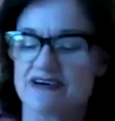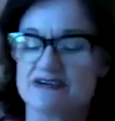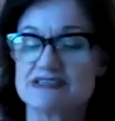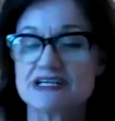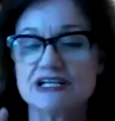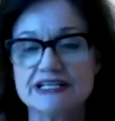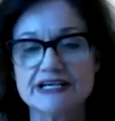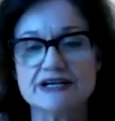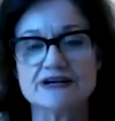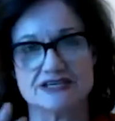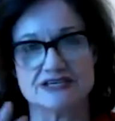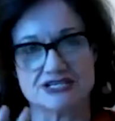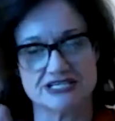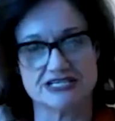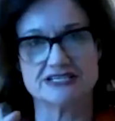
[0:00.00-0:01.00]
It was
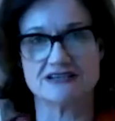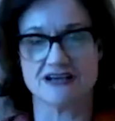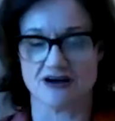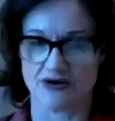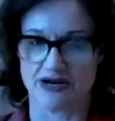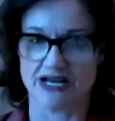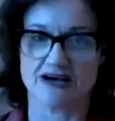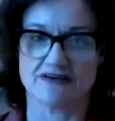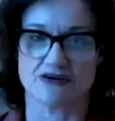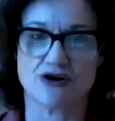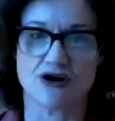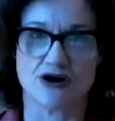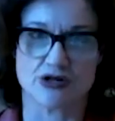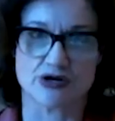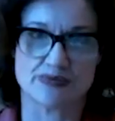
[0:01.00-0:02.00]
clear that she did not want to have a
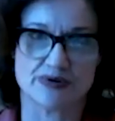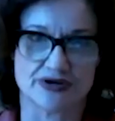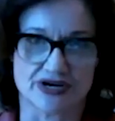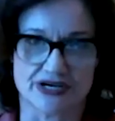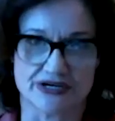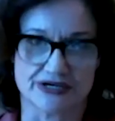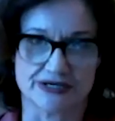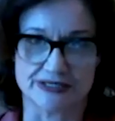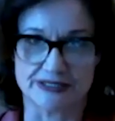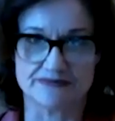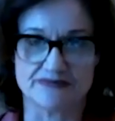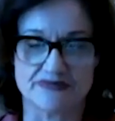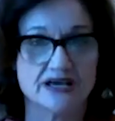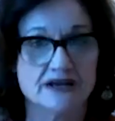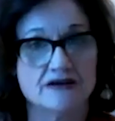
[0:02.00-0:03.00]
collar put on
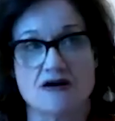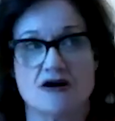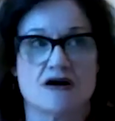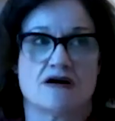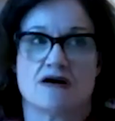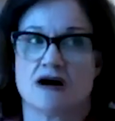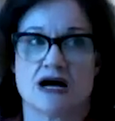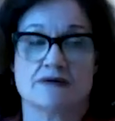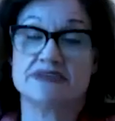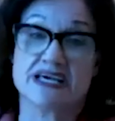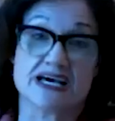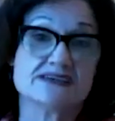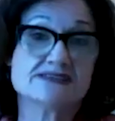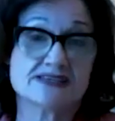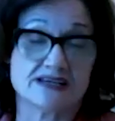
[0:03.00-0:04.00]
her. And I'm
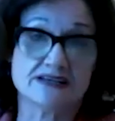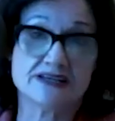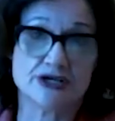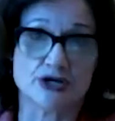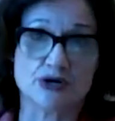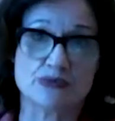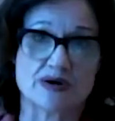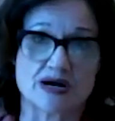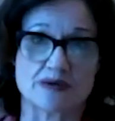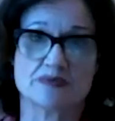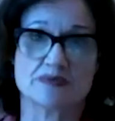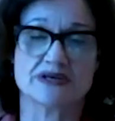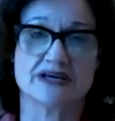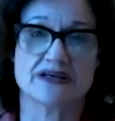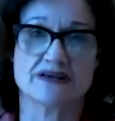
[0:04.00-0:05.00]
guessing,
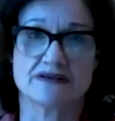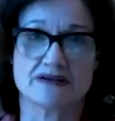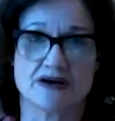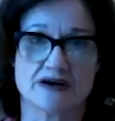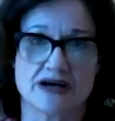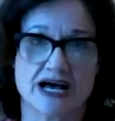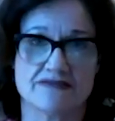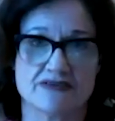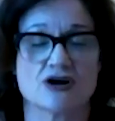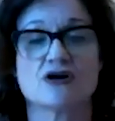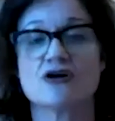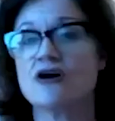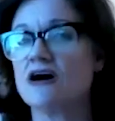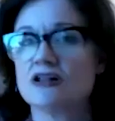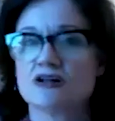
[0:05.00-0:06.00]
probably having
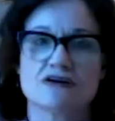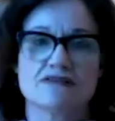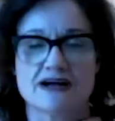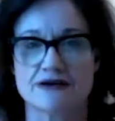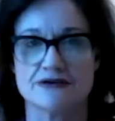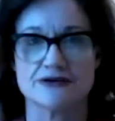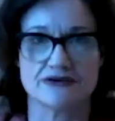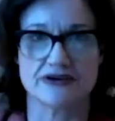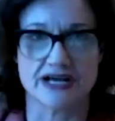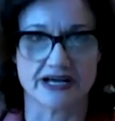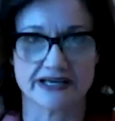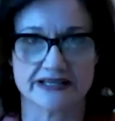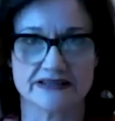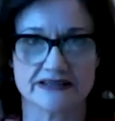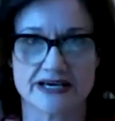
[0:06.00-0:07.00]
a collar around her
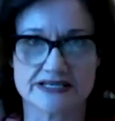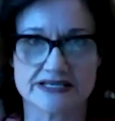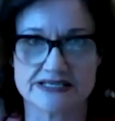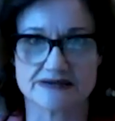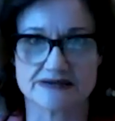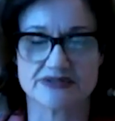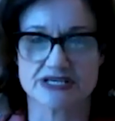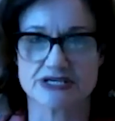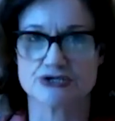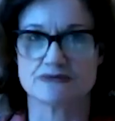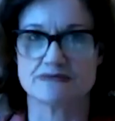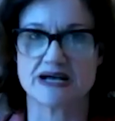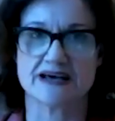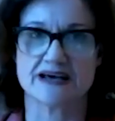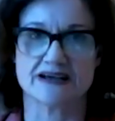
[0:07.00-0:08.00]
neck had led to something
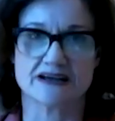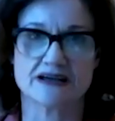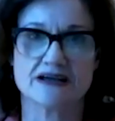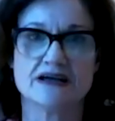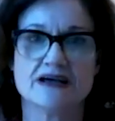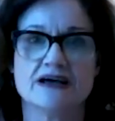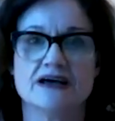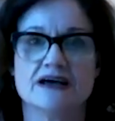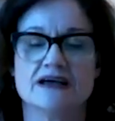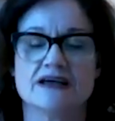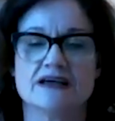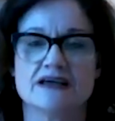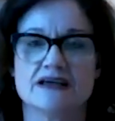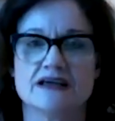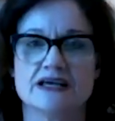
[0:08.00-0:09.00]
traumatic.
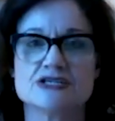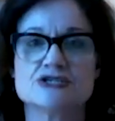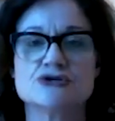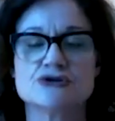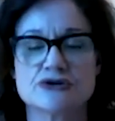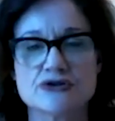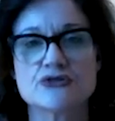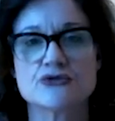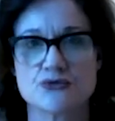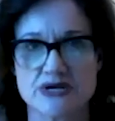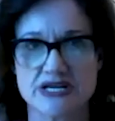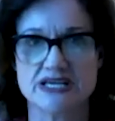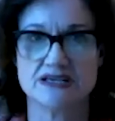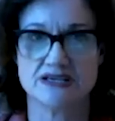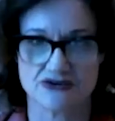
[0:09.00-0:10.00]
It took
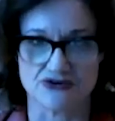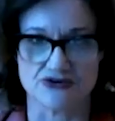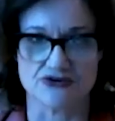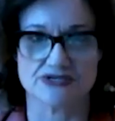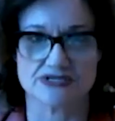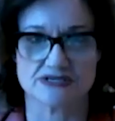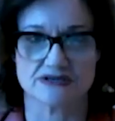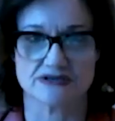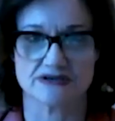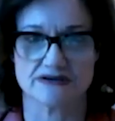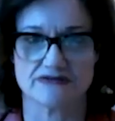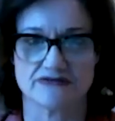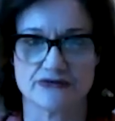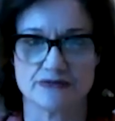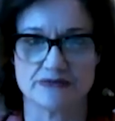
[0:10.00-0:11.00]
3 years
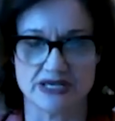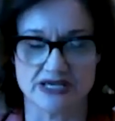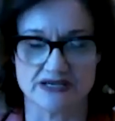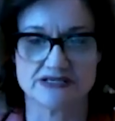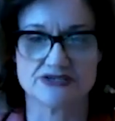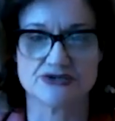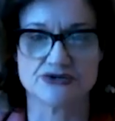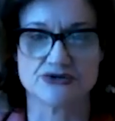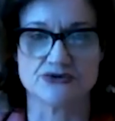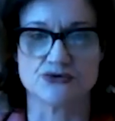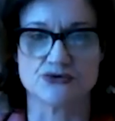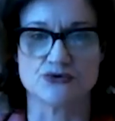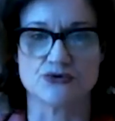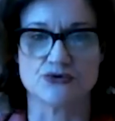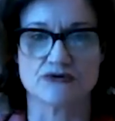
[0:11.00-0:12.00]
for me
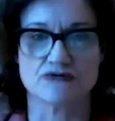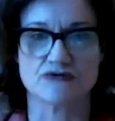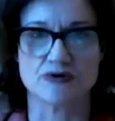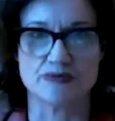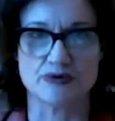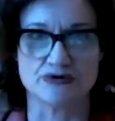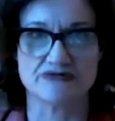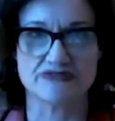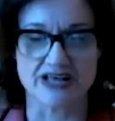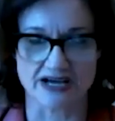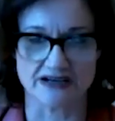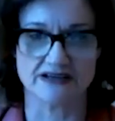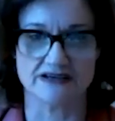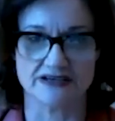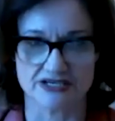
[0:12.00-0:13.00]
to remove
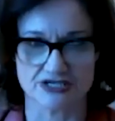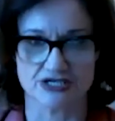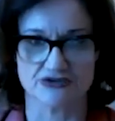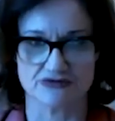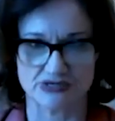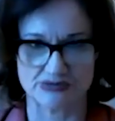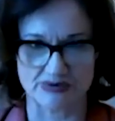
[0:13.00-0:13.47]
that conditioned